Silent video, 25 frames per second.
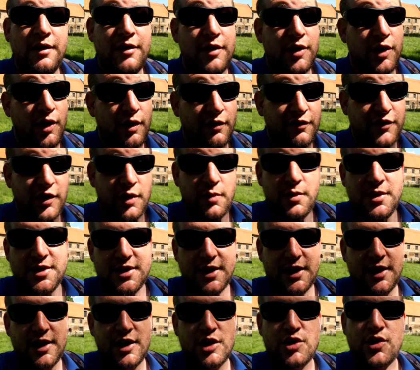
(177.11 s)
that your
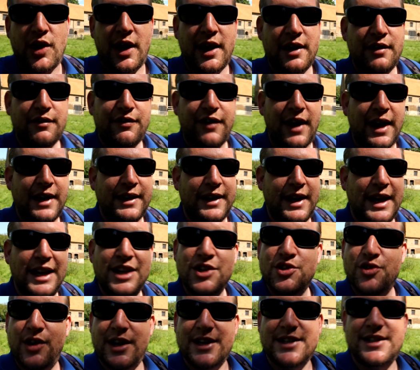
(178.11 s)
viewers are going to try and find
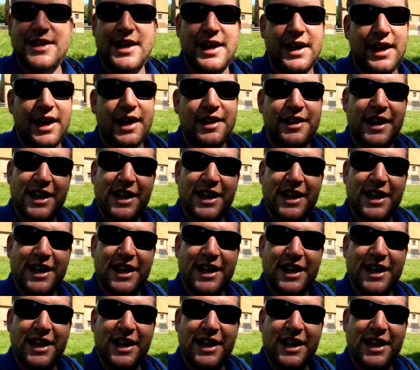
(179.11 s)
interesting,